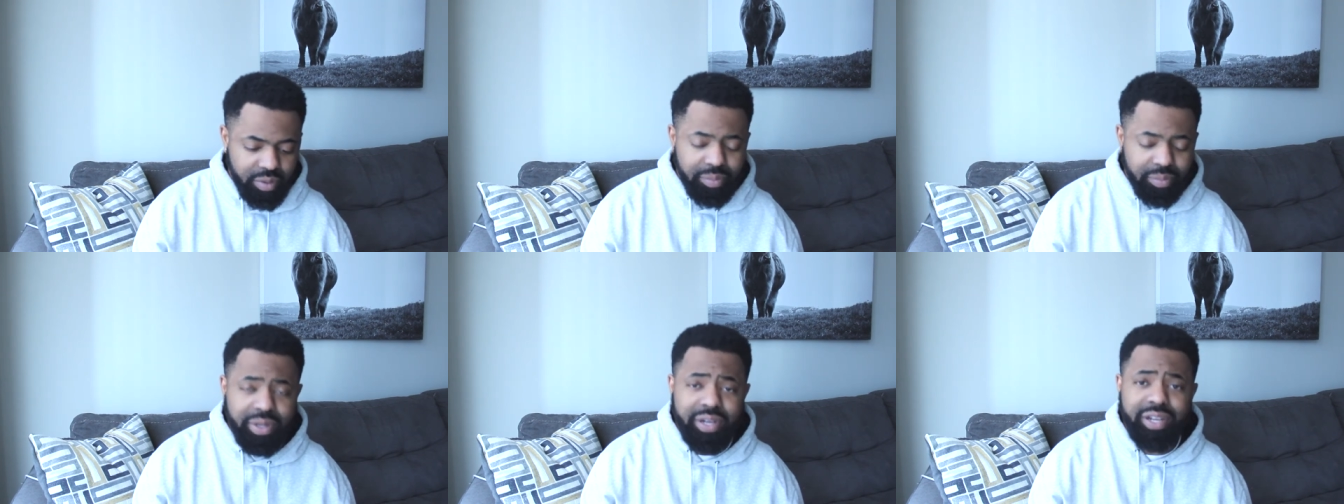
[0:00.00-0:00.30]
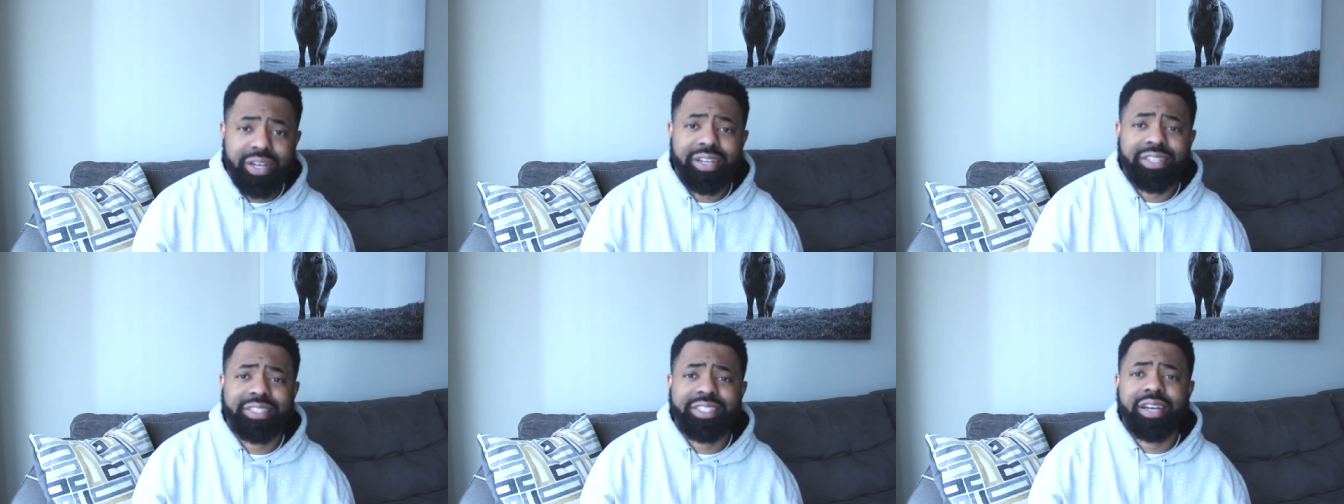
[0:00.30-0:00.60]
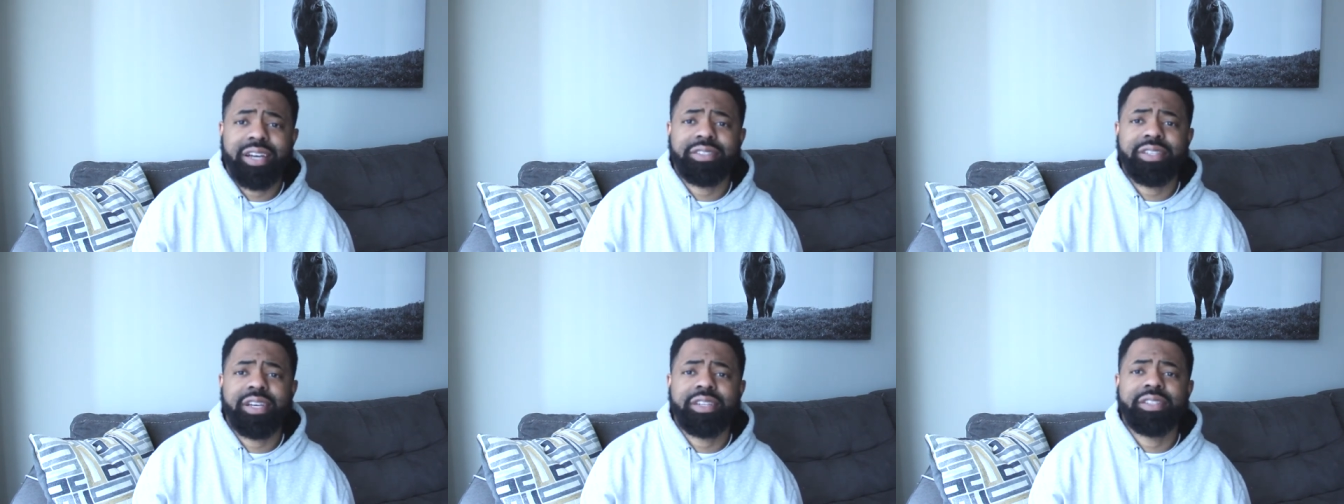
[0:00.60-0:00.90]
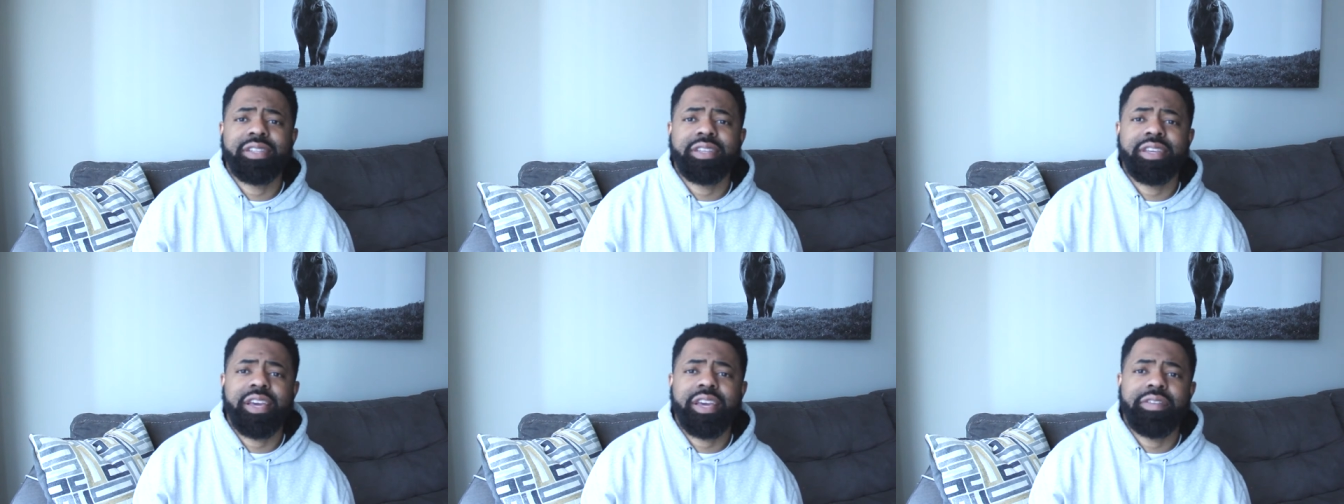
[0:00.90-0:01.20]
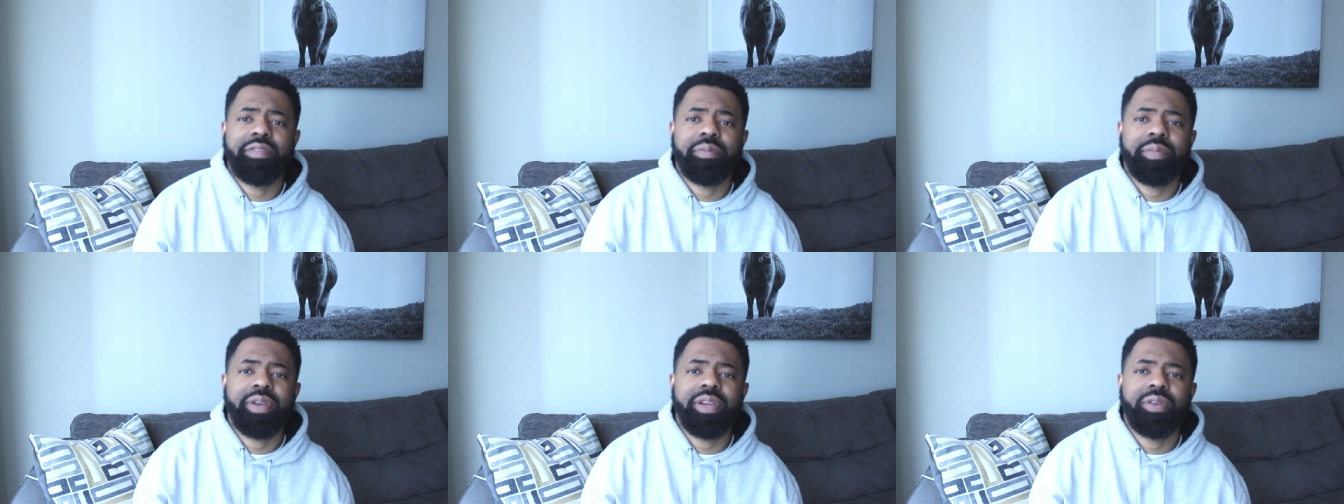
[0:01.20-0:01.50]
But shouts out to
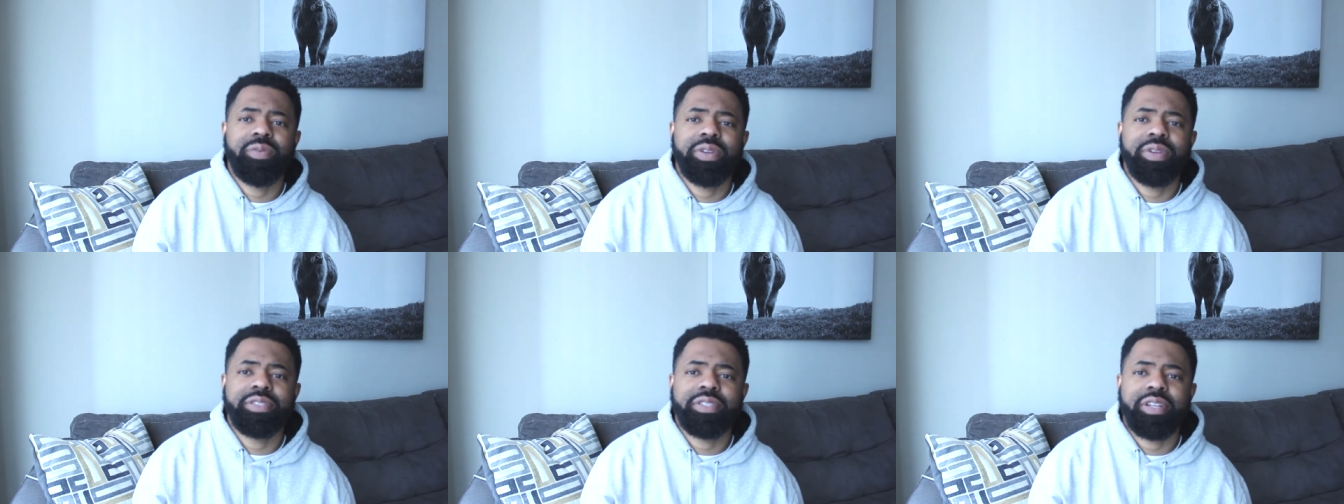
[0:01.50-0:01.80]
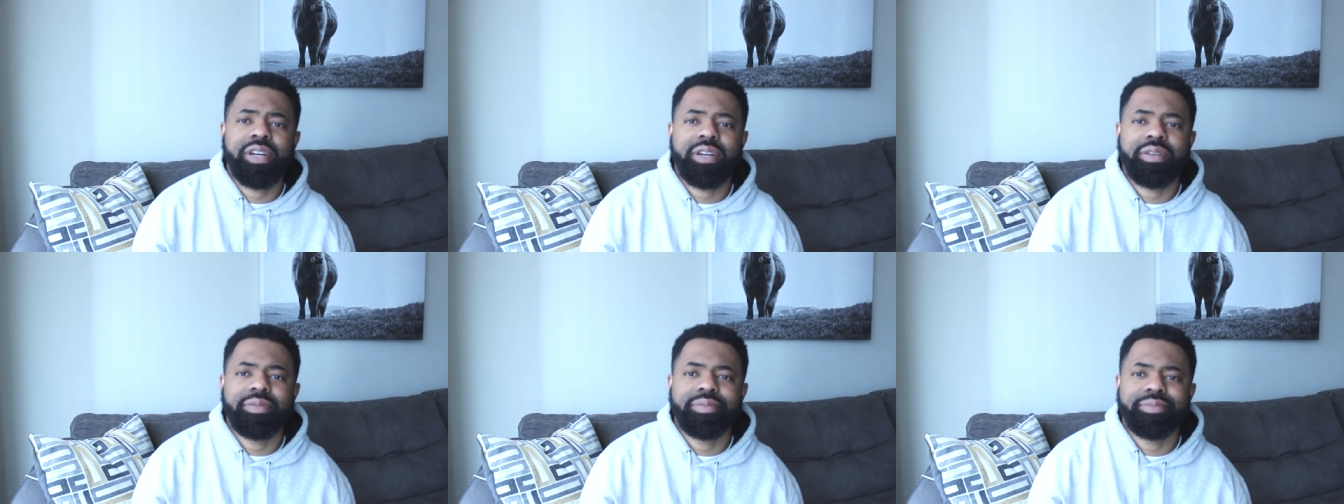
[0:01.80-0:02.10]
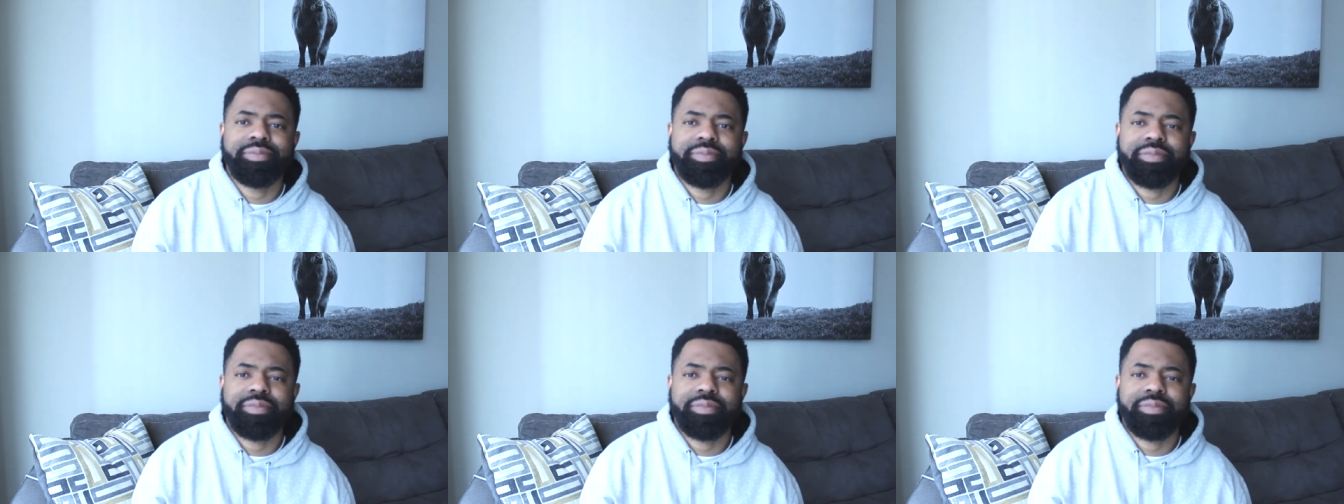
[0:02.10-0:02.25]
Kevin, man. He reached out,